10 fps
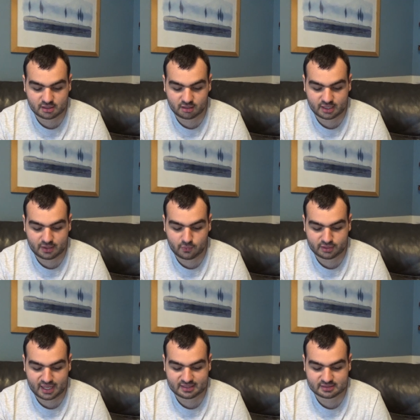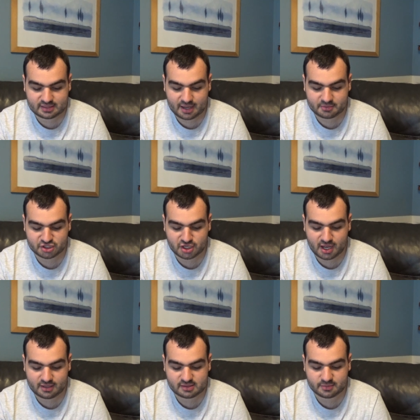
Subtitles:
all getting one last time to shine,